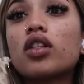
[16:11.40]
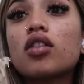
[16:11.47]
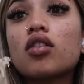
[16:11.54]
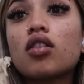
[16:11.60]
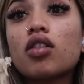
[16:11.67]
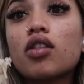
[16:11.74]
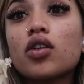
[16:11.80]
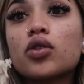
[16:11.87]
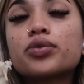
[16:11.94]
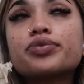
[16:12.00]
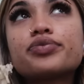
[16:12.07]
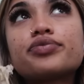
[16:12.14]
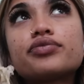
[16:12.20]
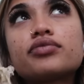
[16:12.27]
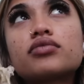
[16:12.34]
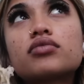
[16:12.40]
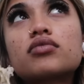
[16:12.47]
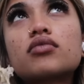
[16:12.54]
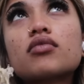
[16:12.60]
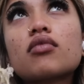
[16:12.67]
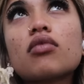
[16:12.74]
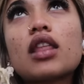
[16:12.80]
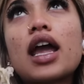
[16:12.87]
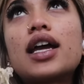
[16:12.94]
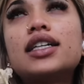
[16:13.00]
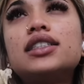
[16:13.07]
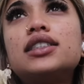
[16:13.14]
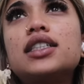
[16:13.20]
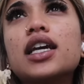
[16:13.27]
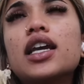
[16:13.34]
Also
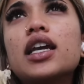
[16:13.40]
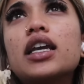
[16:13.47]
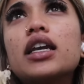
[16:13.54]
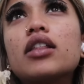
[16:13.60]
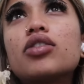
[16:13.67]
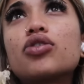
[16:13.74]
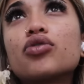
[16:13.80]
day